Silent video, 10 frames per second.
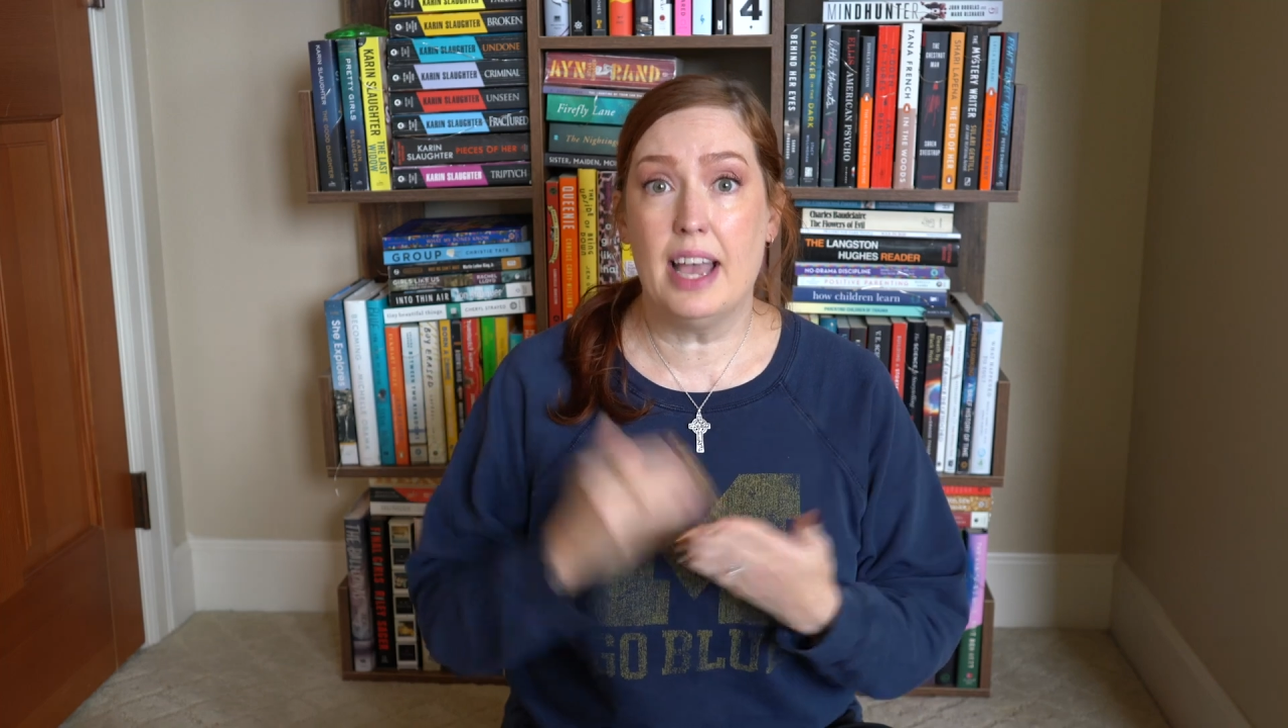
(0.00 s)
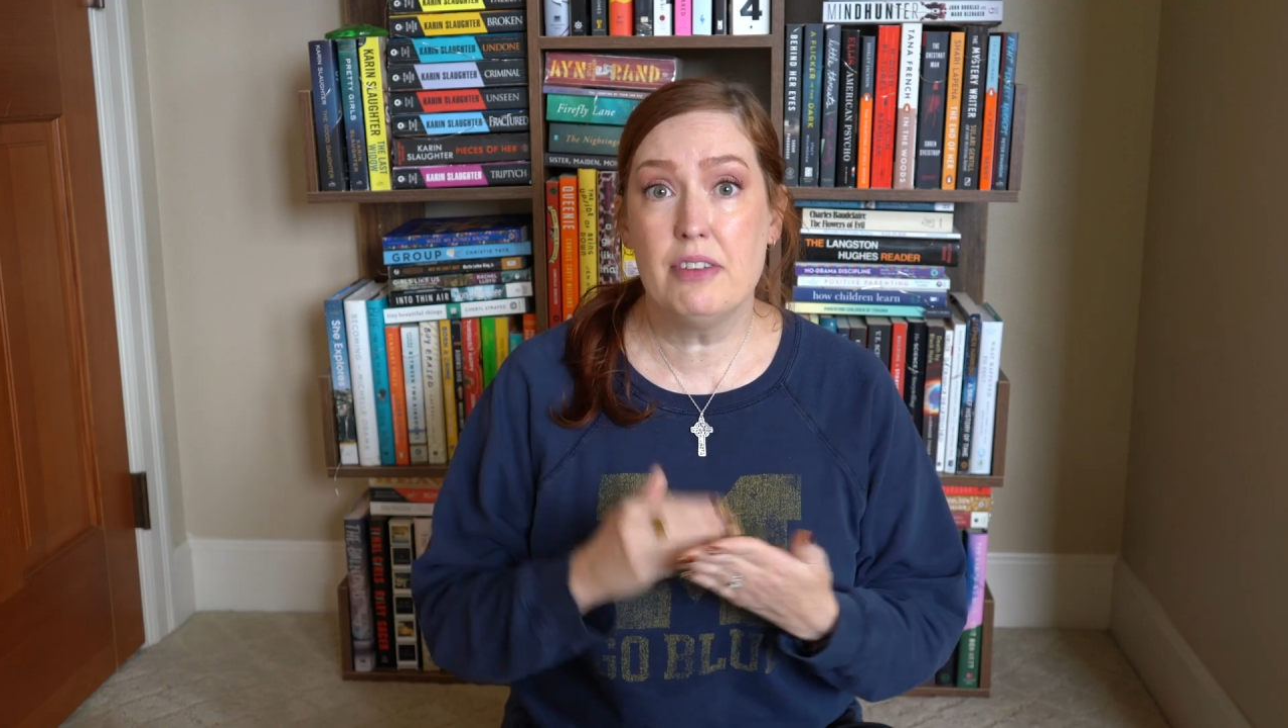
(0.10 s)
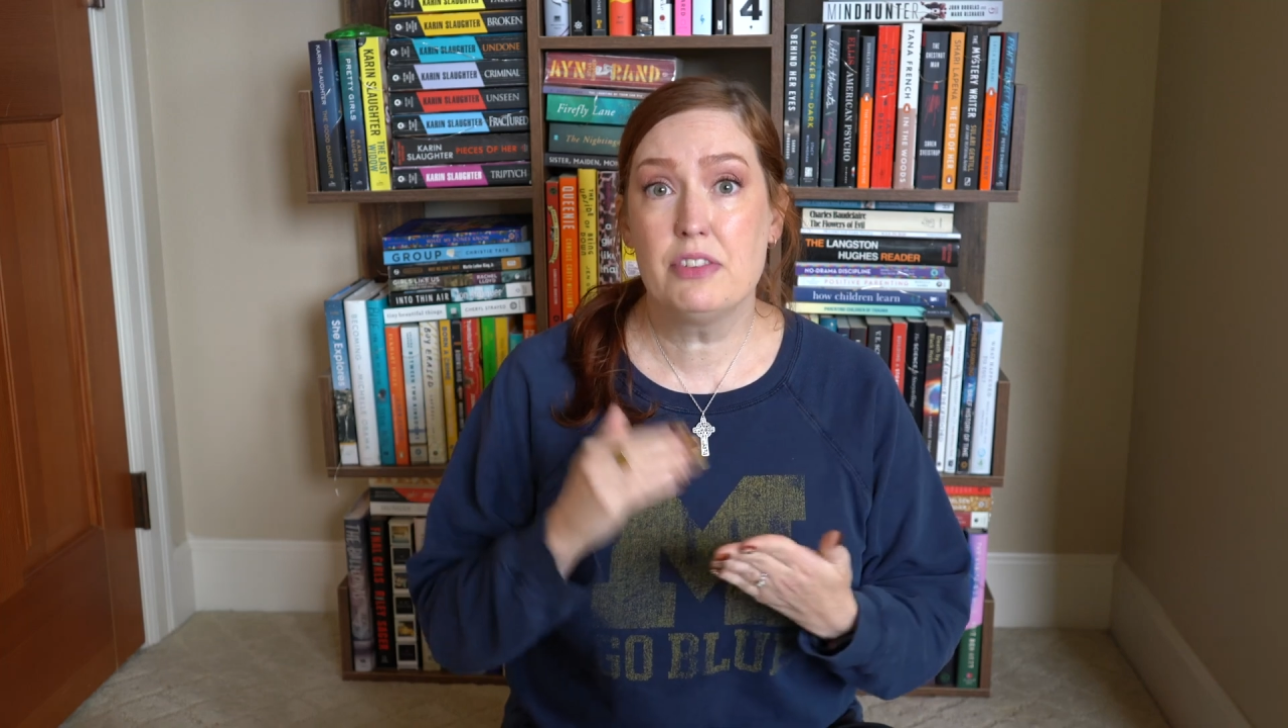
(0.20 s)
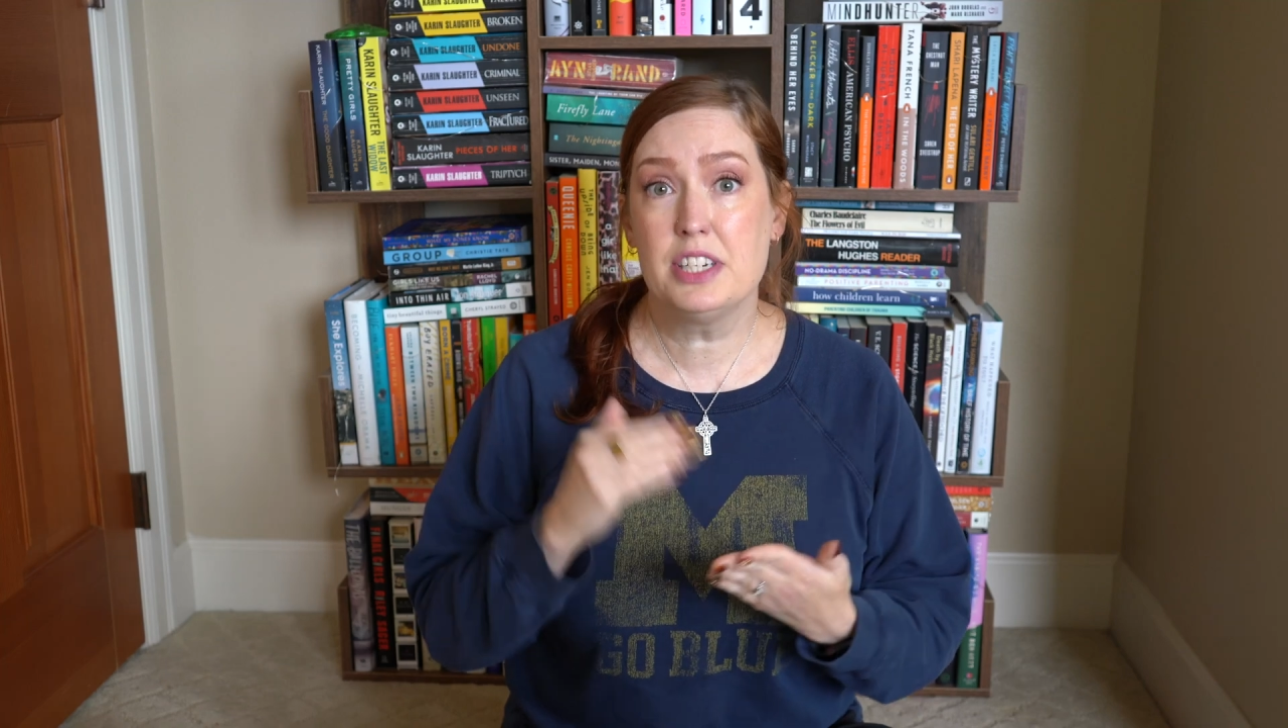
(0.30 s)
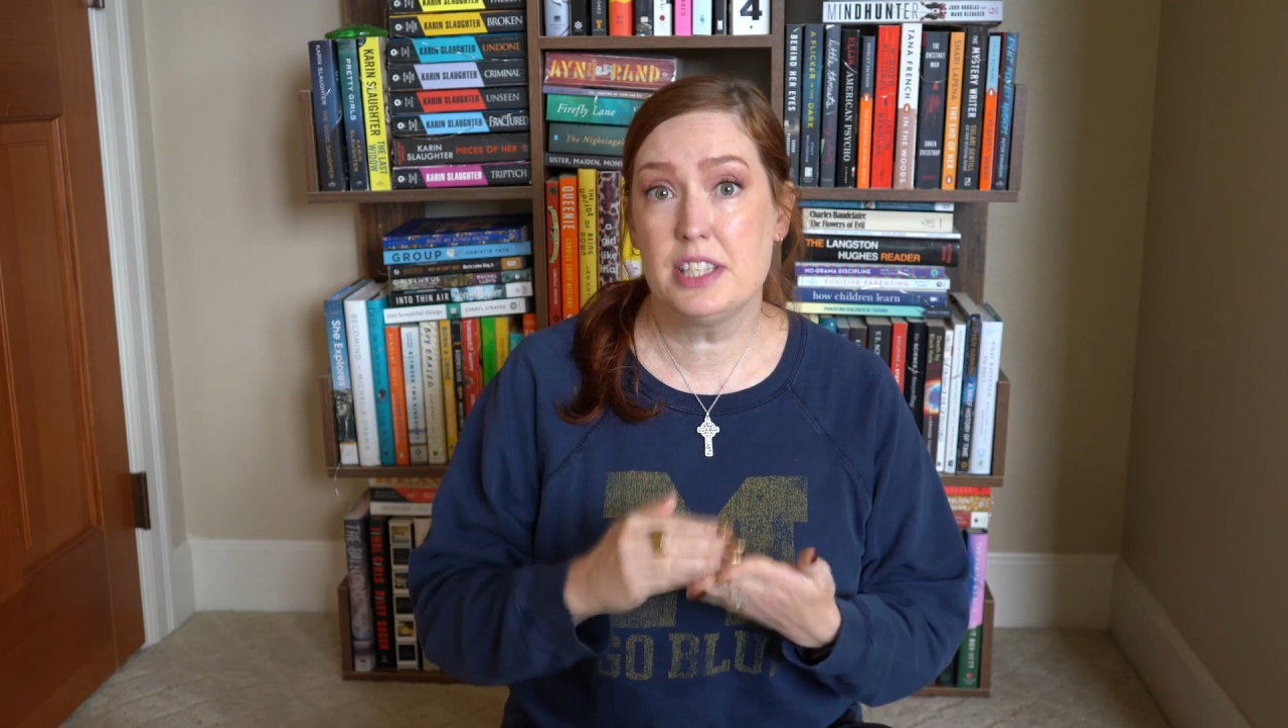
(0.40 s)

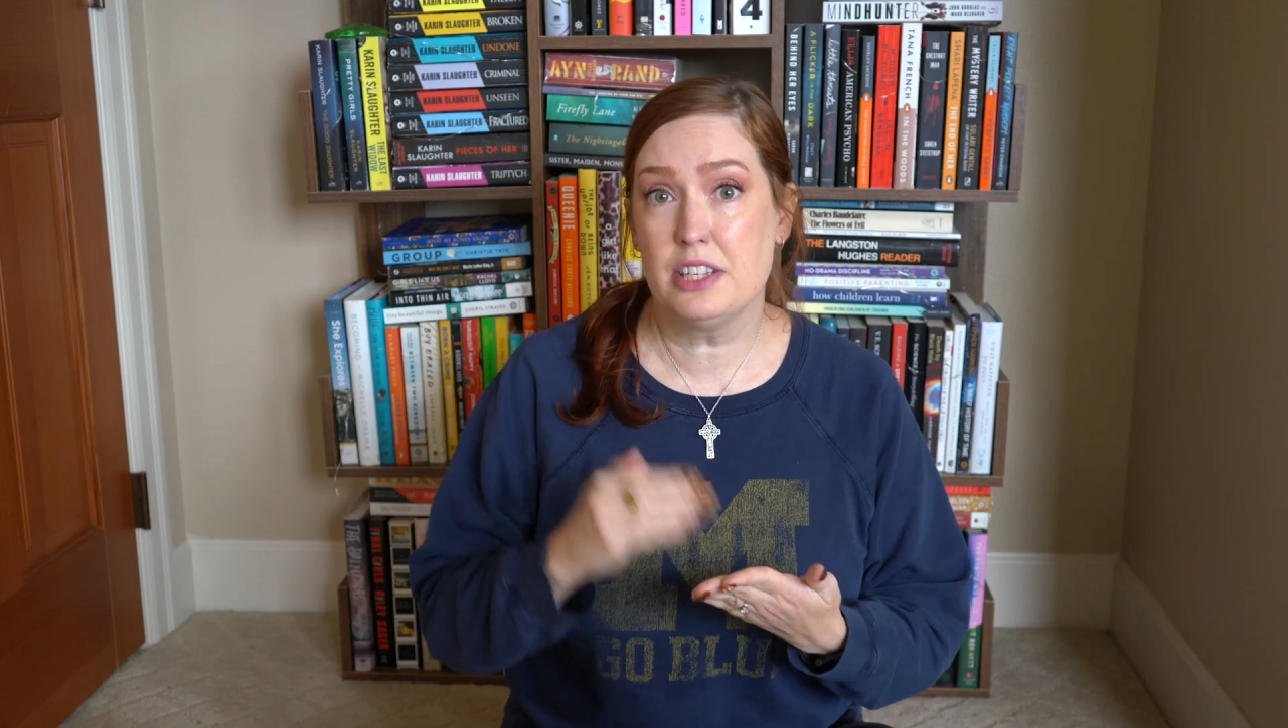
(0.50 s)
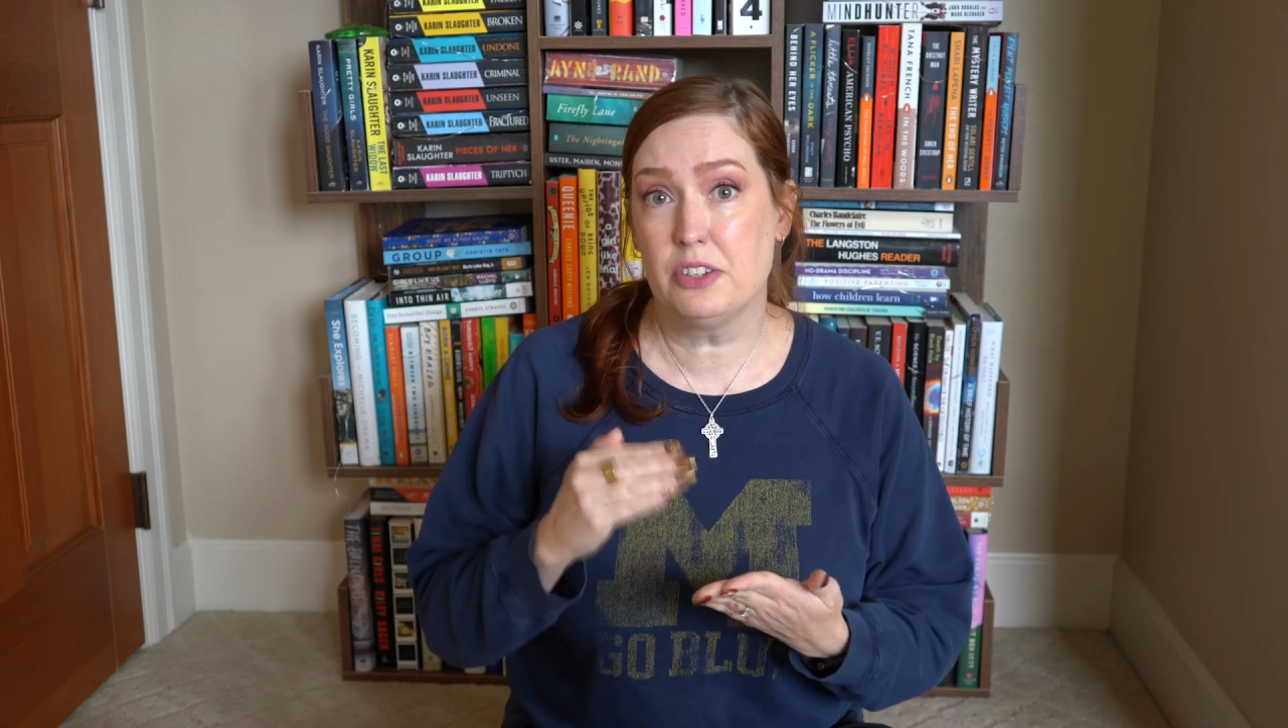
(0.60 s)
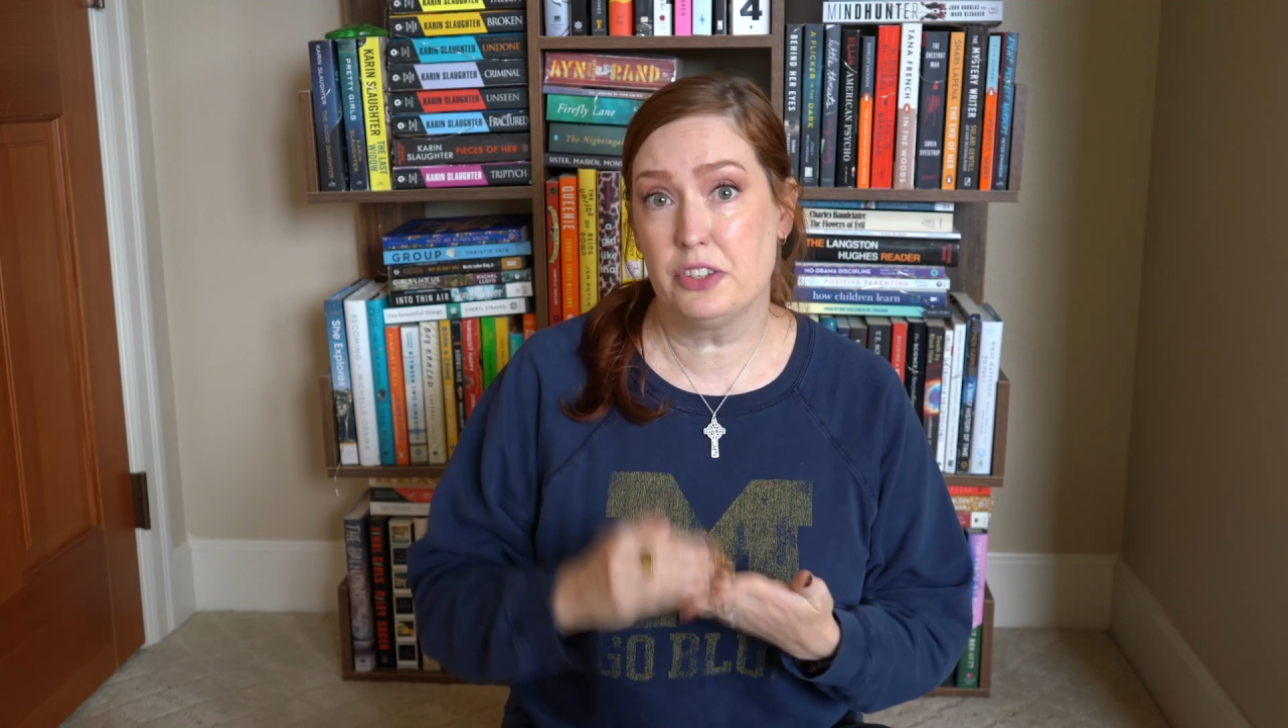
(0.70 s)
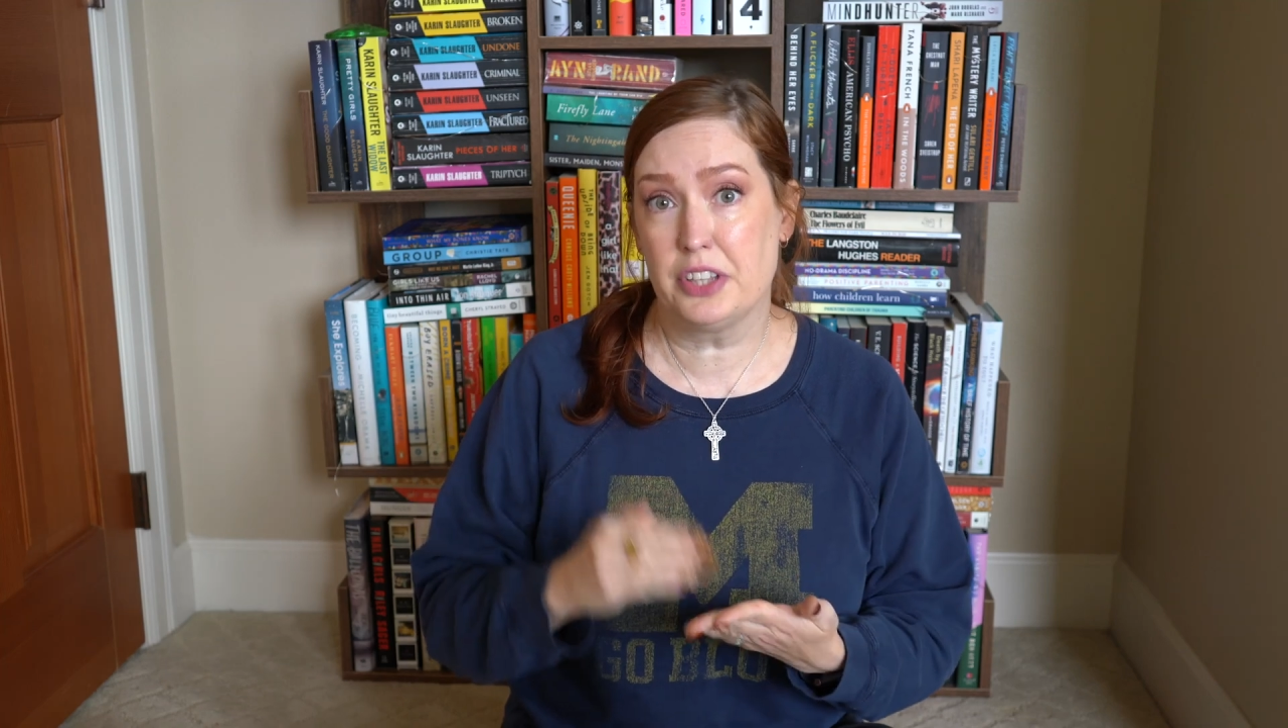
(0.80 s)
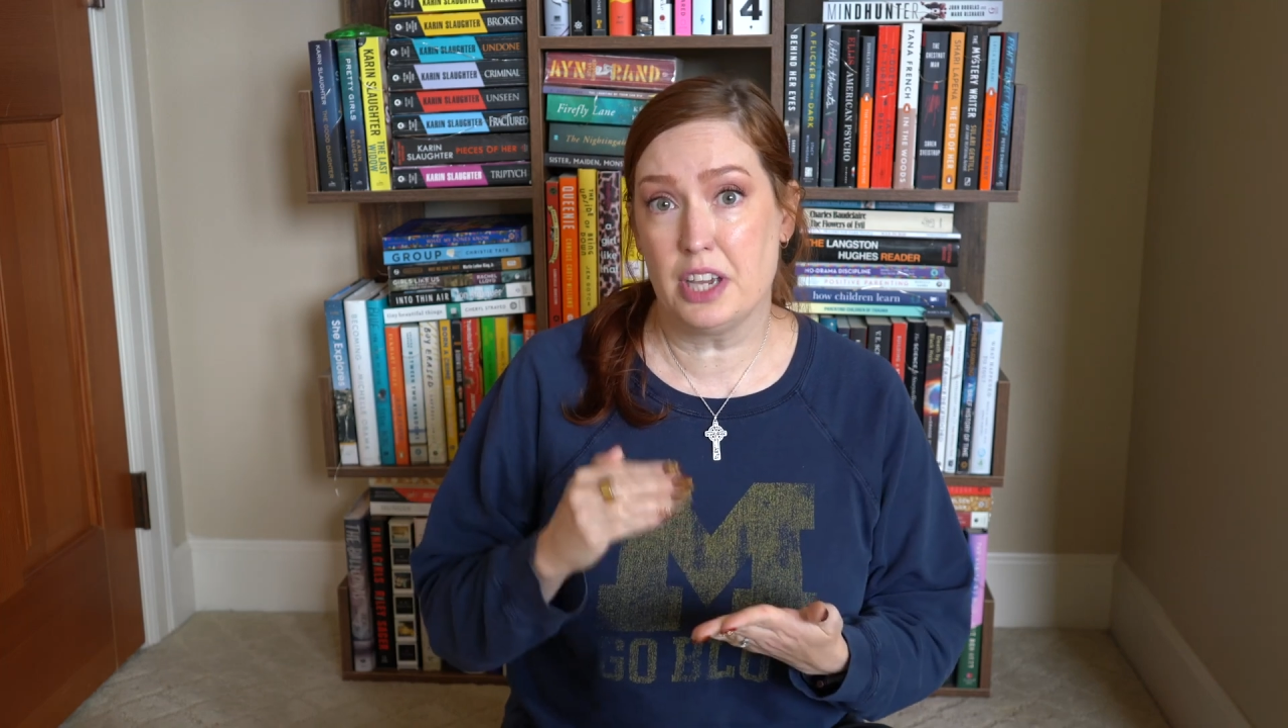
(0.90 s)
every
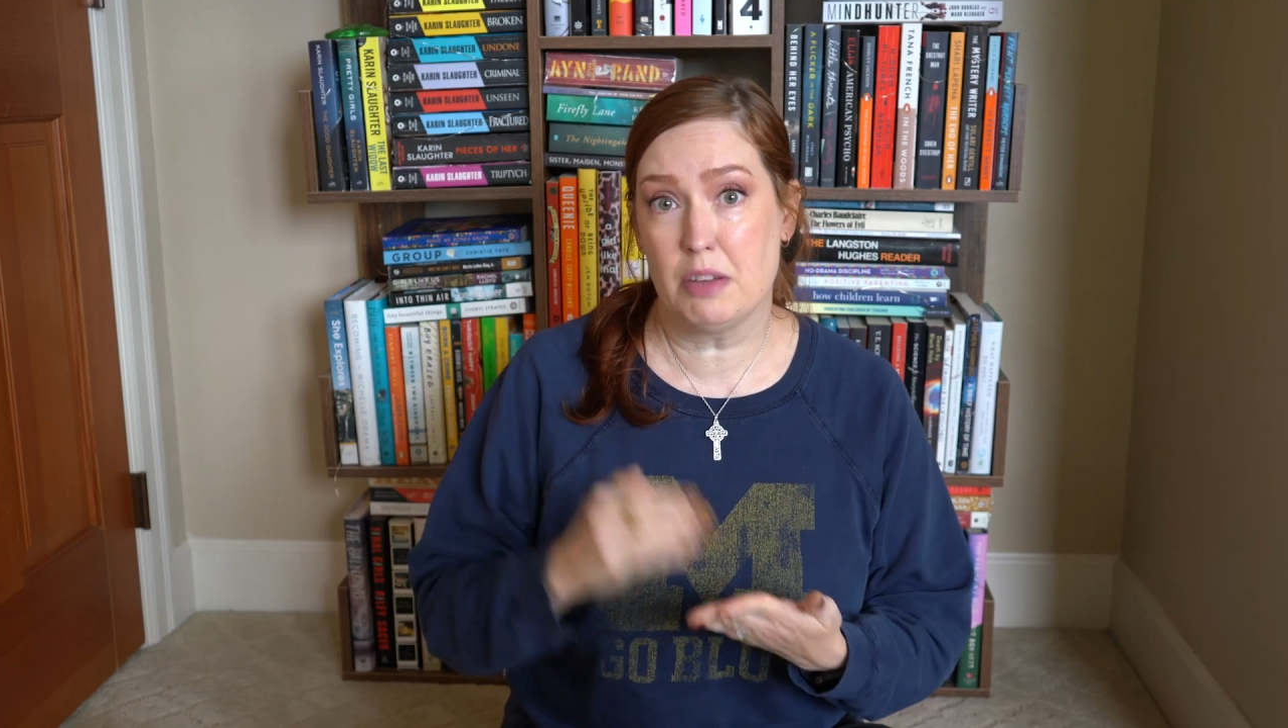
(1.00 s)
single thing